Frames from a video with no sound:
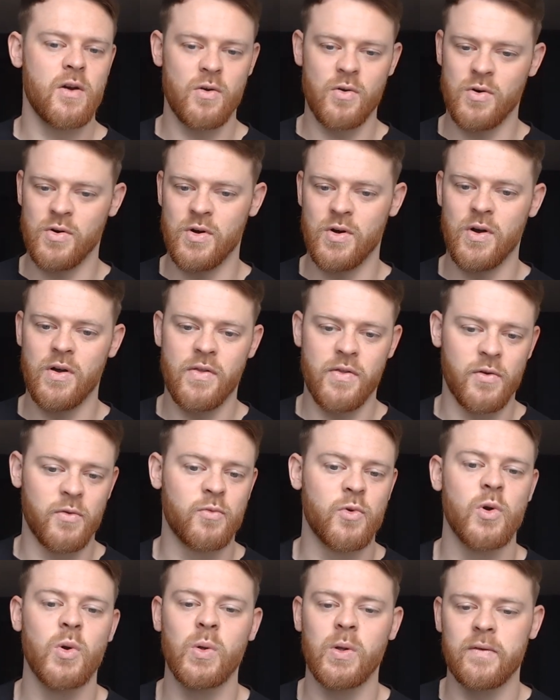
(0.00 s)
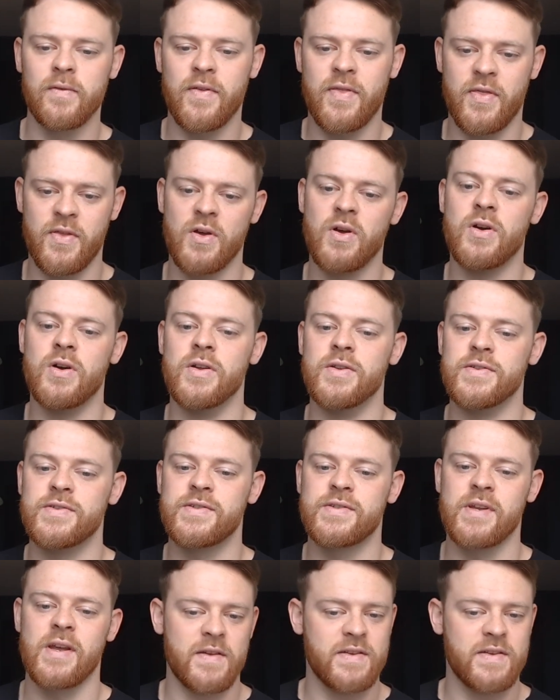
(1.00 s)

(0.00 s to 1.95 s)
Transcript: or the rule of thirds.